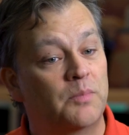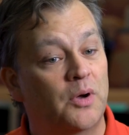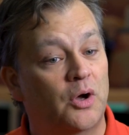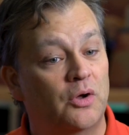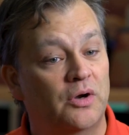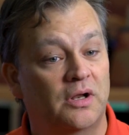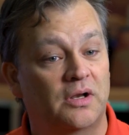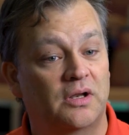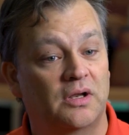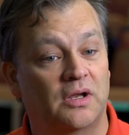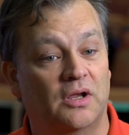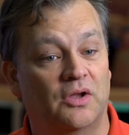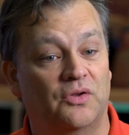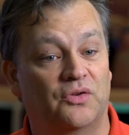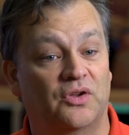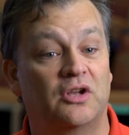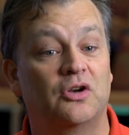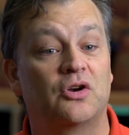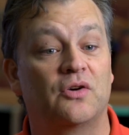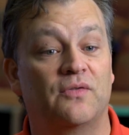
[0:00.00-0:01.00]
component
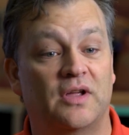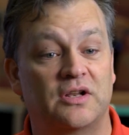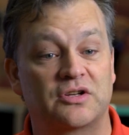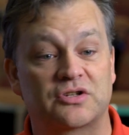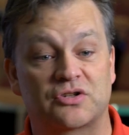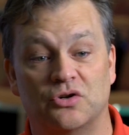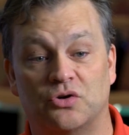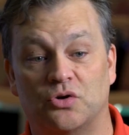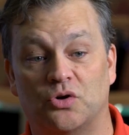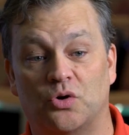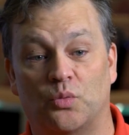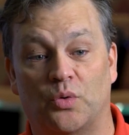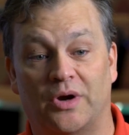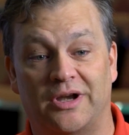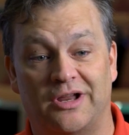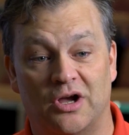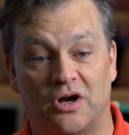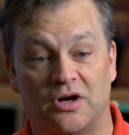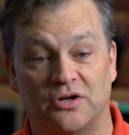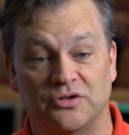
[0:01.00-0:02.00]
is interventional
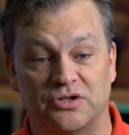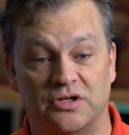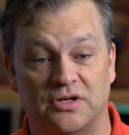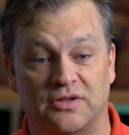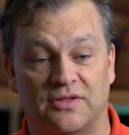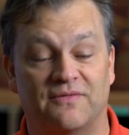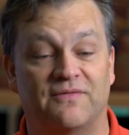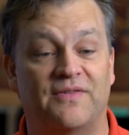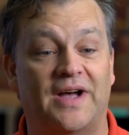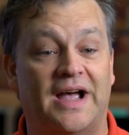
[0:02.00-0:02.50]
radiology, the